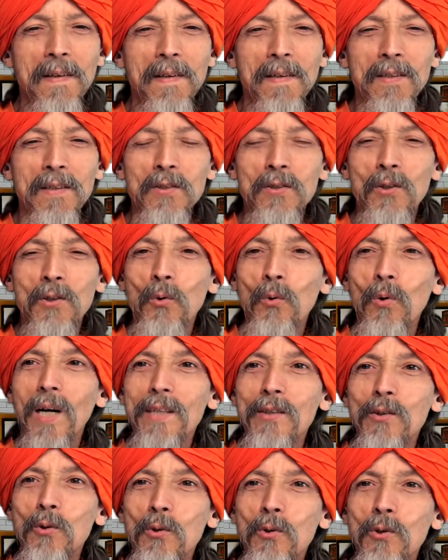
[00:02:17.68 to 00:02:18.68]
So
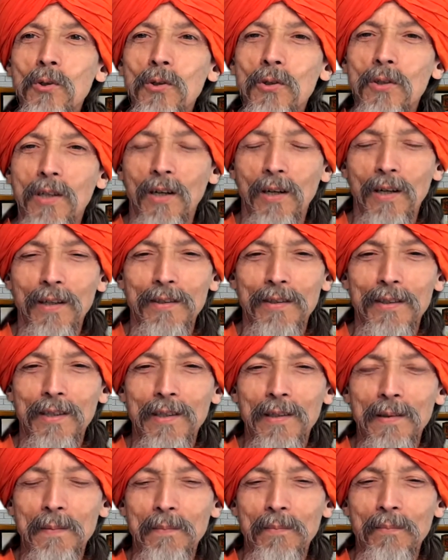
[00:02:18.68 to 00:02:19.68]
what to do, God?
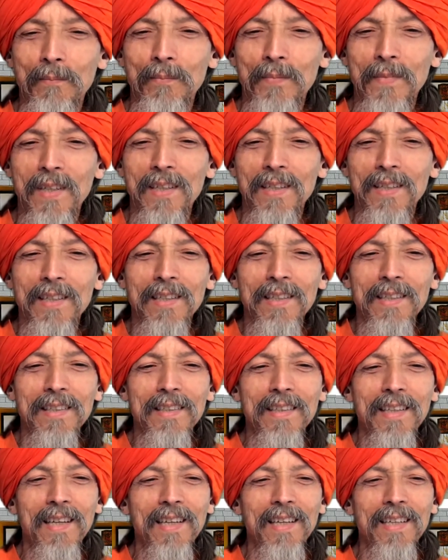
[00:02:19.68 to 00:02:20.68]

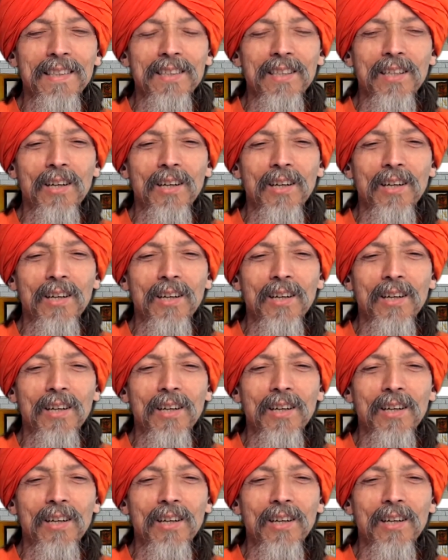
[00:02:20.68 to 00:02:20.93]
Then